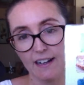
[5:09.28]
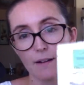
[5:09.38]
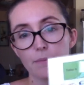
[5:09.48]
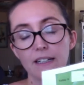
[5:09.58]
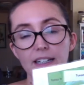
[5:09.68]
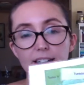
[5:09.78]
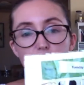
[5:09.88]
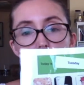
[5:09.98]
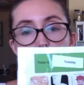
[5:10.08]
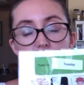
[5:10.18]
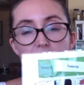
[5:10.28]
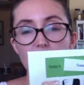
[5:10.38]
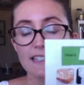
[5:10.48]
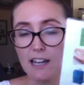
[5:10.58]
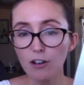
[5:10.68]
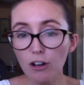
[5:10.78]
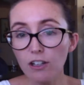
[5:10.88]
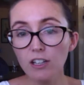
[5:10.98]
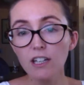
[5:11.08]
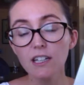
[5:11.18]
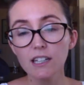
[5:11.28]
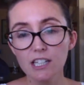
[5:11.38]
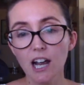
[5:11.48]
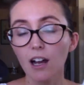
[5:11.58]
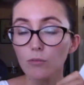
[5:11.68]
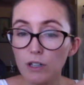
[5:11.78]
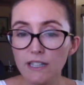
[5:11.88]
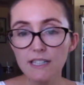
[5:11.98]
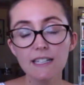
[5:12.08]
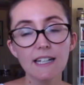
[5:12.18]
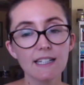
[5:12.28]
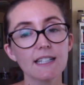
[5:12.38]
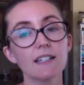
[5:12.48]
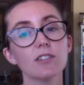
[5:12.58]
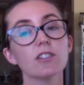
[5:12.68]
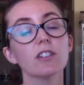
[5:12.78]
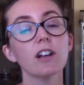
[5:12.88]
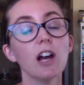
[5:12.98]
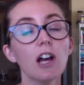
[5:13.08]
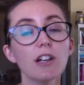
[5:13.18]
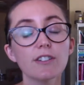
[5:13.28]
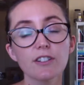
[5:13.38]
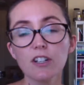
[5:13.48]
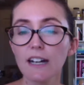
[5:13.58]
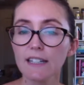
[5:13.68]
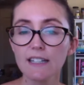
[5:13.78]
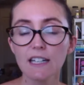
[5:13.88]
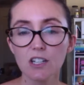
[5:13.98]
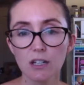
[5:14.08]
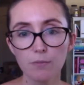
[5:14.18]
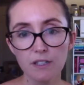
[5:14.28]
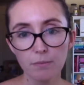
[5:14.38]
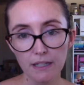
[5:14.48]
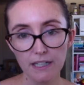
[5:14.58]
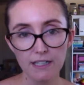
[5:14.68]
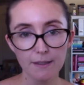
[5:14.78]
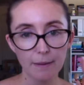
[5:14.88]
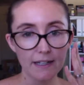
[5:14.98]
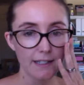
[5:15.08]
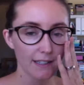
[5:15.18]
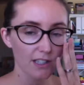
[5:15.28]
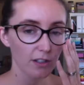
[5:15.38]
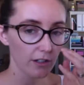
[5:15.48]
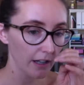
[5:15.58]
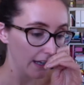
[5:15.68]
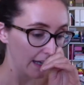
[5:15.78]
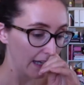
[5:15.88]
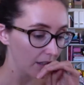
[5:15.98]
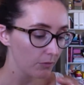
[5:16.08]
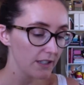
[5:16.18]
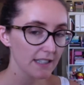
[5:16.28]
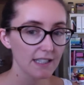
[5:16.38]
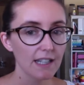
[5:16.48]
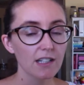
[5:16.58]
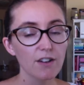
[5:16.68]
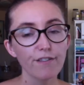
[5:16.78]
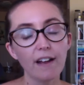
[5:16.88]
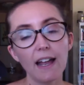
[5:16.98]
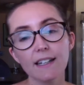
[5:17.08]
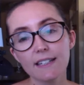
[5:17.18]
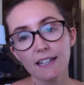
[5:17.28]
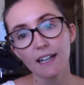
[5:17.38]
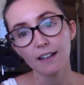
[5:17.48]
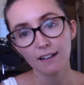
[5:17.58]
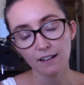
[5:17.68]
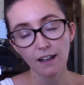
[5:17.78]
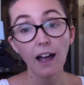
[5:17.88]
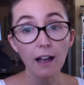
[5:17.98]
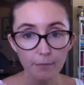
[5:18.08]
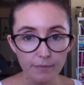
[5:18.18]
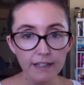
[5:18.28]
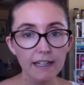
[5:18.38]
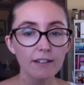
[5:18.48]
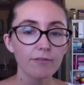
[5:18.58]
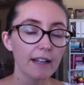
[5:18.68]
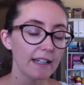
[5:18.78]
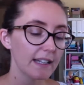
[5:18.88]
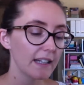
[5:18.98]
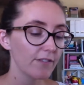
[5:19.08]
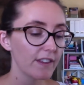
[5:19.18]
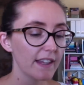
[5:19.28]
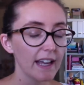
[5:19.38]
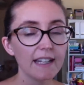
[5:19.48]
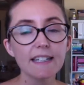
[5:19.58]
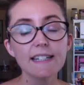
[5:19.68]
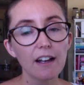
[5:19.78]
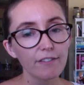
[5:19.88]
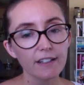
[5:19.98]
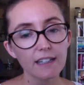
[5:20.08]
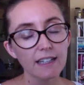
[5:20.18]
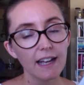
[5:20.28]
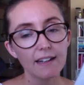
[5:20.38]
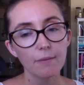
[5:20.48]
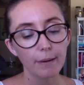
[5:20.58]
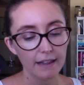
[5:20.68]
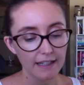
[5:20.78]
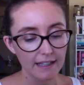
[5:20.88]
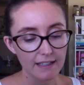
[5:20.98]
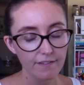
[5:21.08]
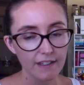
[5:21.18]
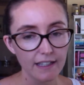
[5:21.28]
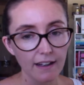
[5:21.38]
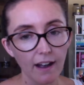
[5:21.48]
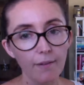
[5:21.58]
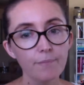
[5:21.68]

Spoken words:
up in his room, so I could say, go and look at your chart, what's the next thing to do? So trying to teach him to be independent, so it wasn't such a fight to get ready and everything, and he definitely had it by the end of the year.